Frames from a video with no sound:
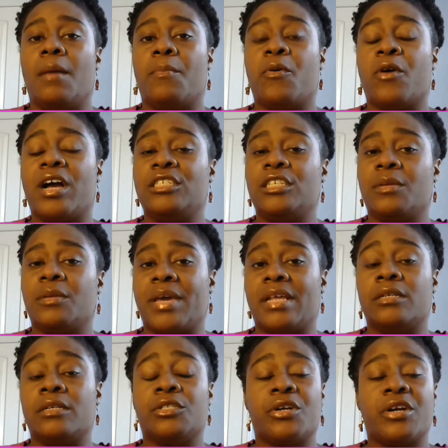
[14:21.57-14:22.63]
project
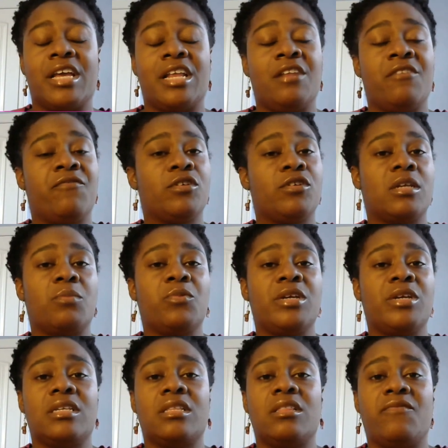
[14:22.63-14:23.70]
manager. And if for some
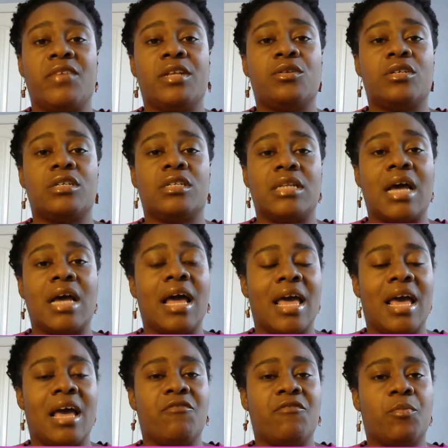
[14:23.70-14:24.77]
reason the vendor does not
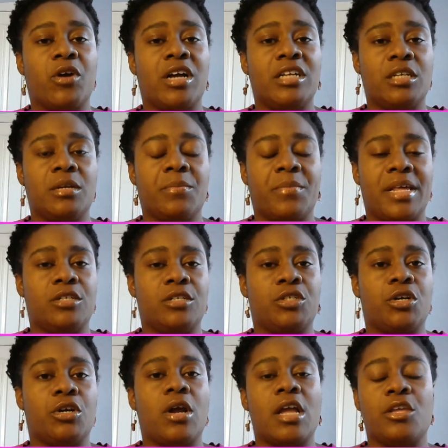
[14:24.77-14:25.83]
have a project
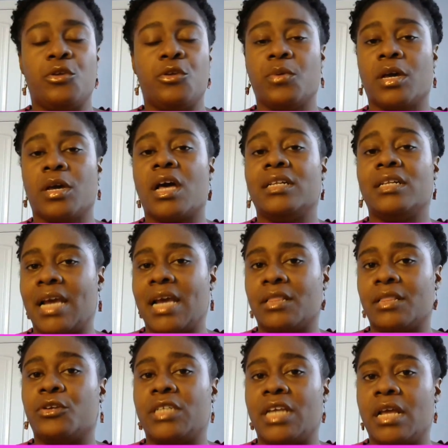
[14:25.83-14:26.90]
manager, you would contact
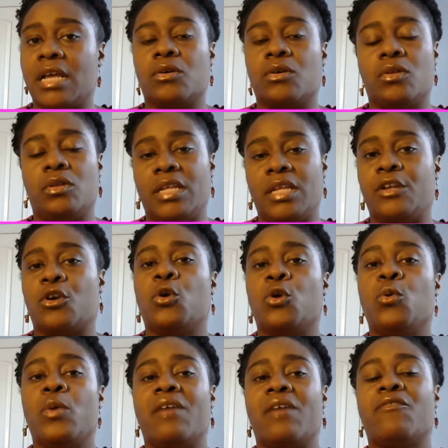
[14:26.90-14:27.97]
their technical lead or
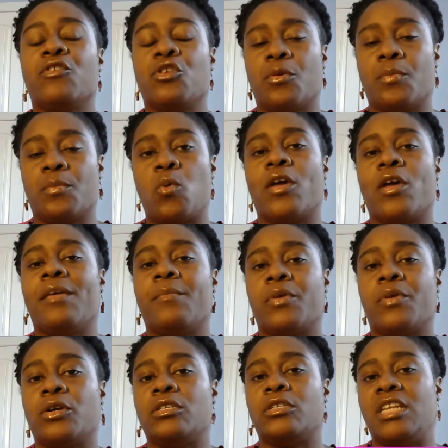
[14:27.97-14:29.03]
whoever your point
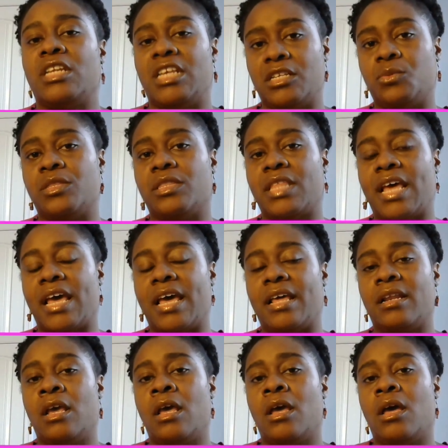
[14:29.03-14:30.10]
person is with
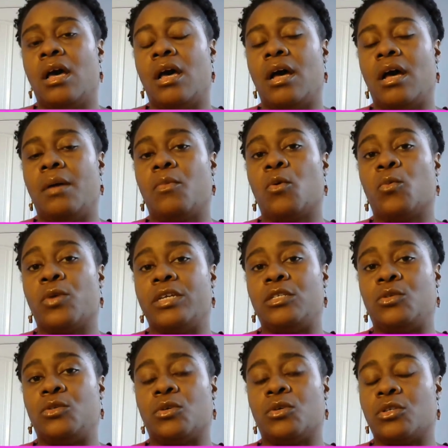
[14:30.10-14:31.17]
that
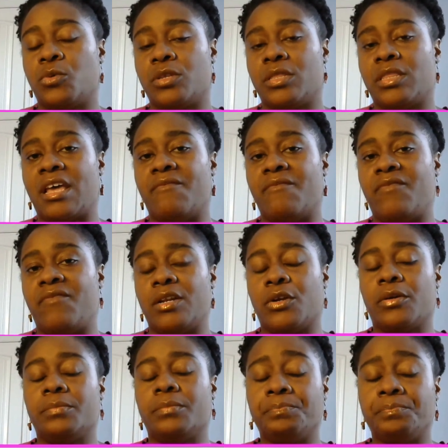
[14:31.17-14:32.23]
resource or with that vendor.